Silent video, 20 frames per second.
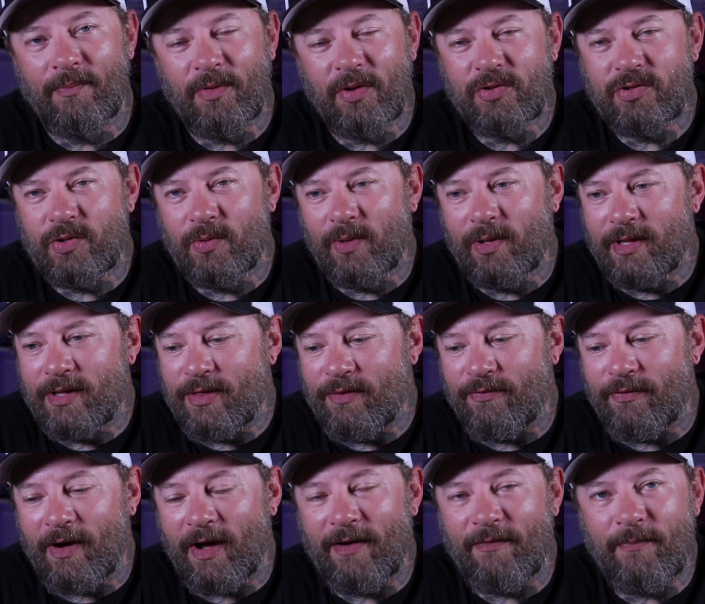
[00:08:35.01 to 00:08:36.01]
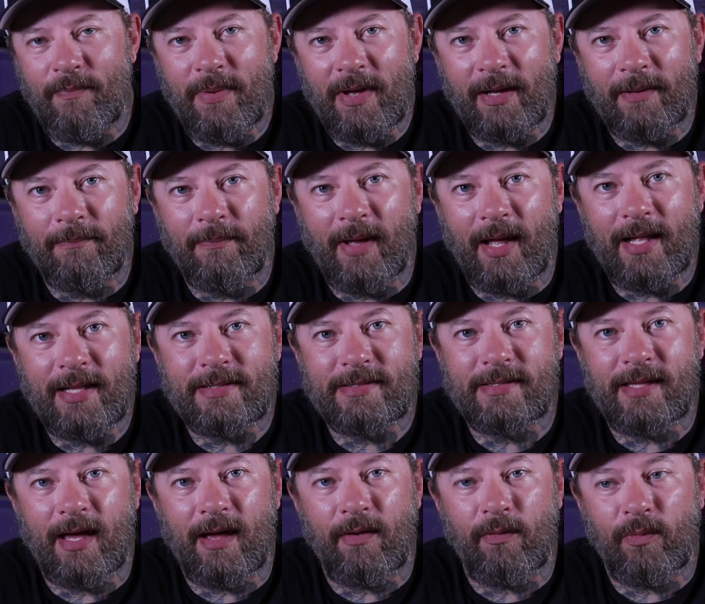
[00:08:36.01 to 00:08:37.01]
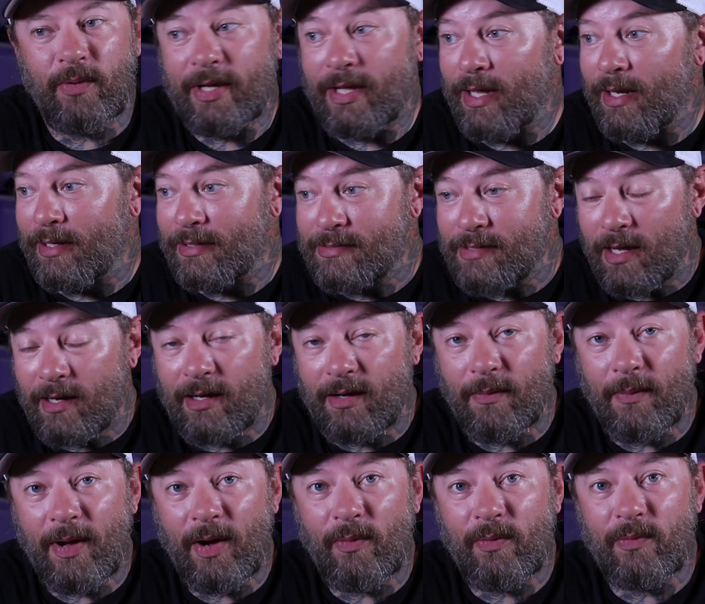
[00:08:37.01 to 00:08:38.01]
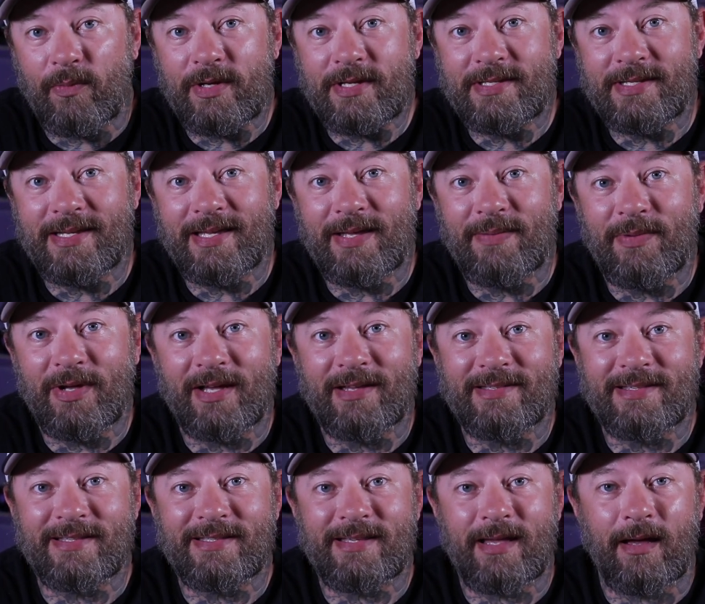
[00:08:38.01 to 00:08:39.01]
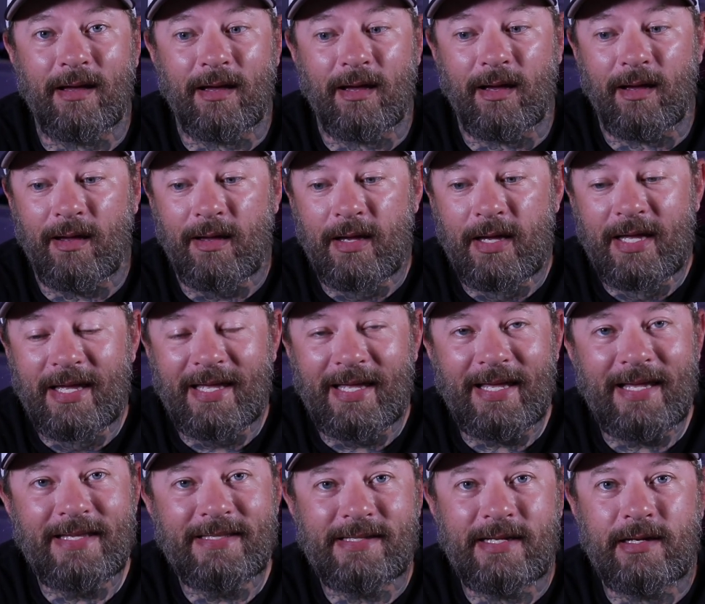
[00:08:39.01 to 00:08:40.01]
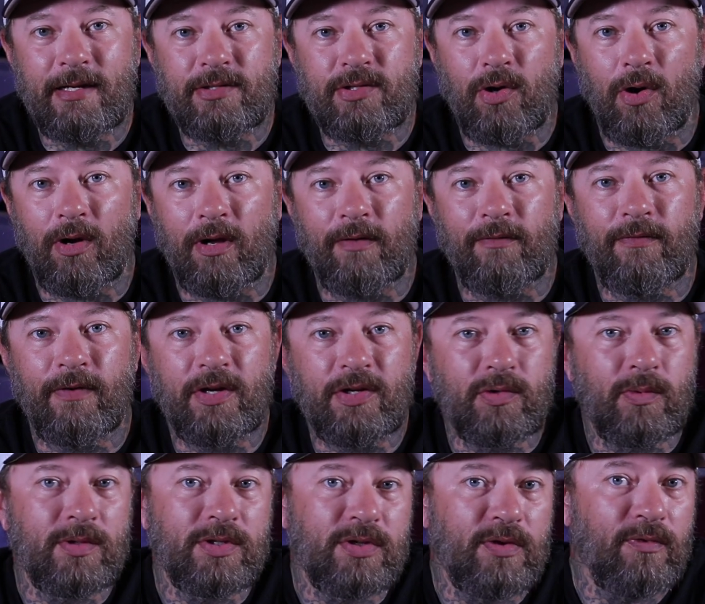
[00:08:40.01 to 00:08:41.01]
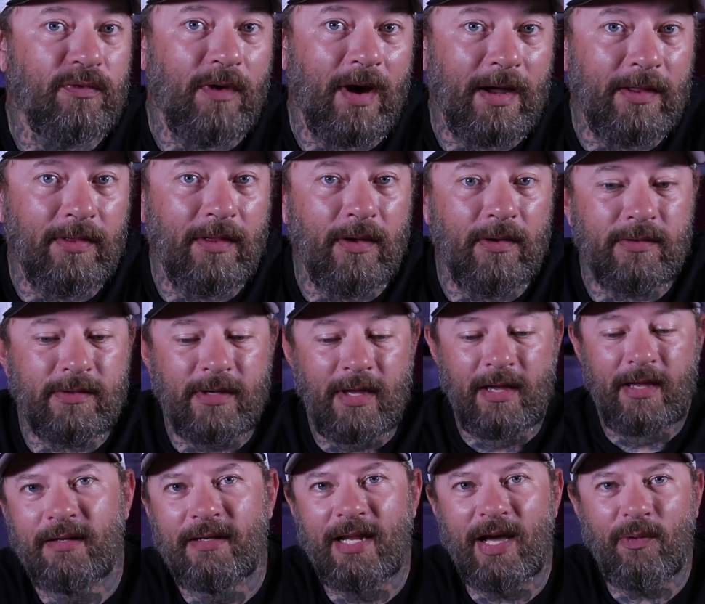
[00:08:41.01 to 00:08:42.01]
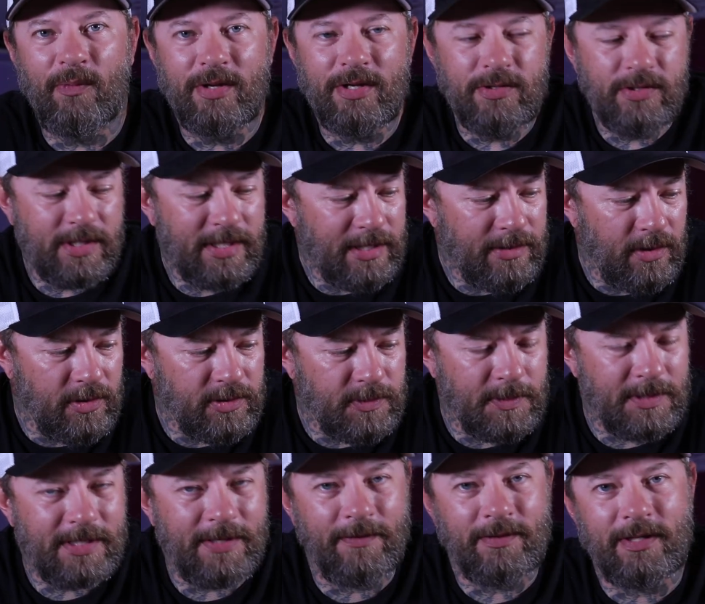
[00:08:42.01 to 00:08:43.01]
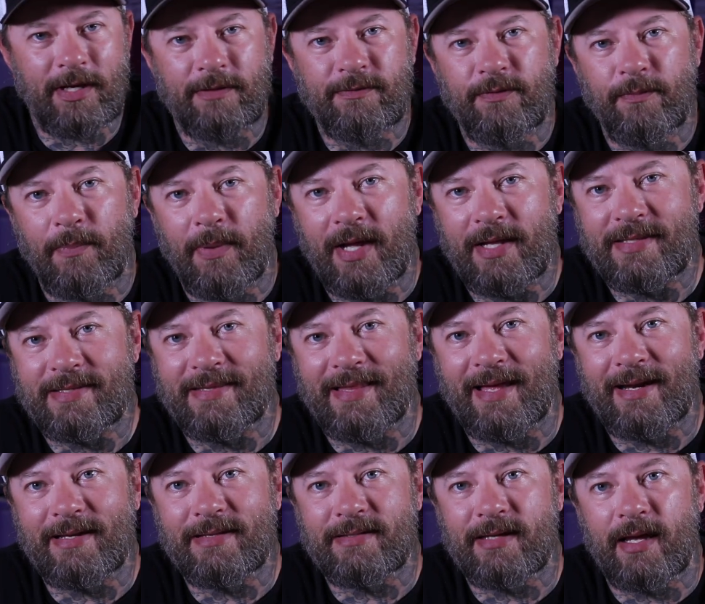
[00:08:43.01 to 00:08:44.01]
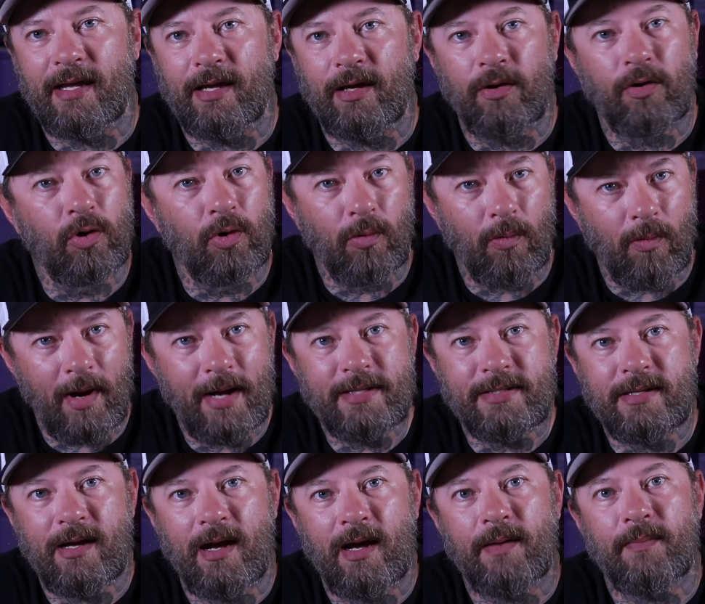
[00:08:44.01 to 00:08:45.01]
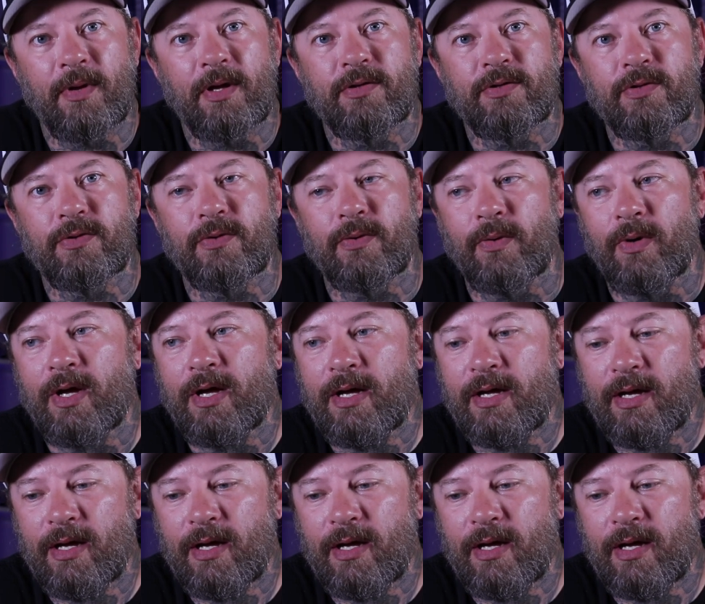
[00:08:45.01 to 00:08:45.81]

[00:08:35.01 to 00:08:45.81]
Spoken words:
Those are really the five big baits that we get excited about when we see, because it's easy to target fish once you find those. Now, when you see those specific types of baits, that is a great time to